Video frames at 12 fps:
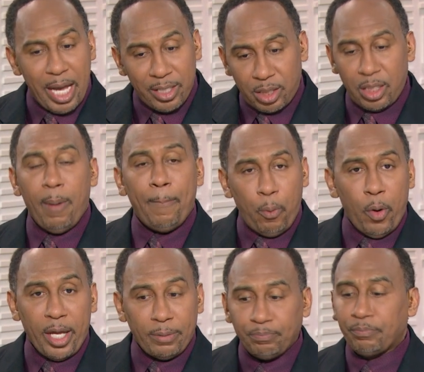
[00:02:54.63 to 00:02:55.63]
At some
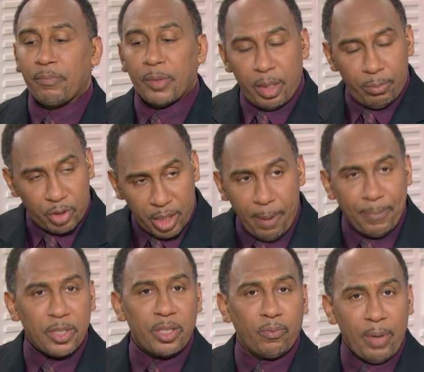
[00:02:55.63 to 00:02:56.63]
point, come
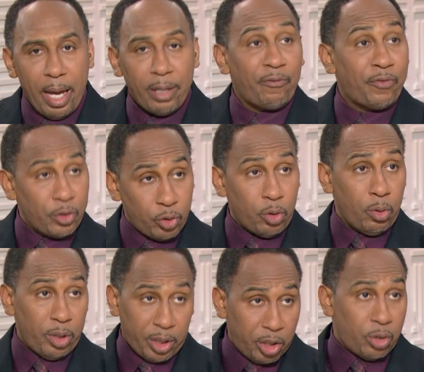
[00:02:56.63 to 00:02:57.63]
championship round, officials
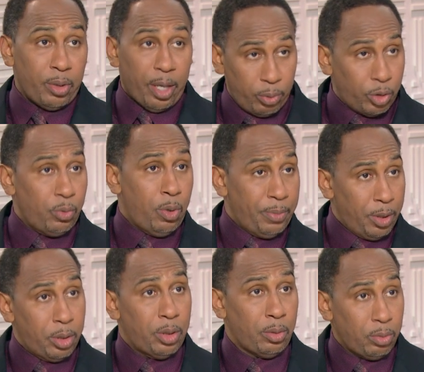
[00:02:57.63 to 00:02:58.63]
gonna look at you like, what you want
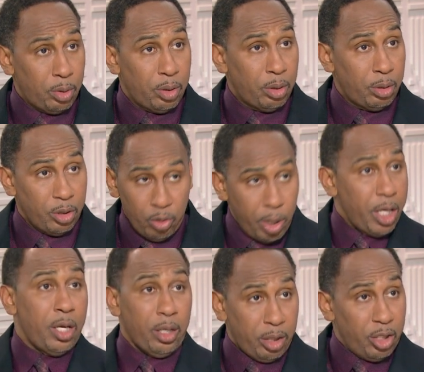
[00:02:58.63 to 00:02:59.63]
me to do? You
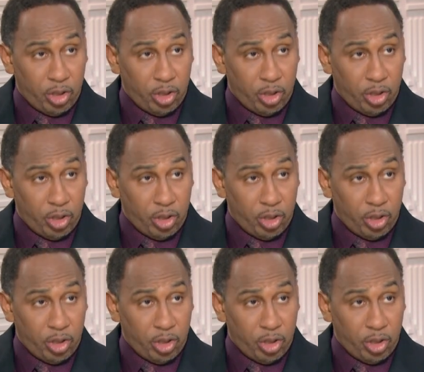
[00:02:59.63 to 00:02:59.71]
here.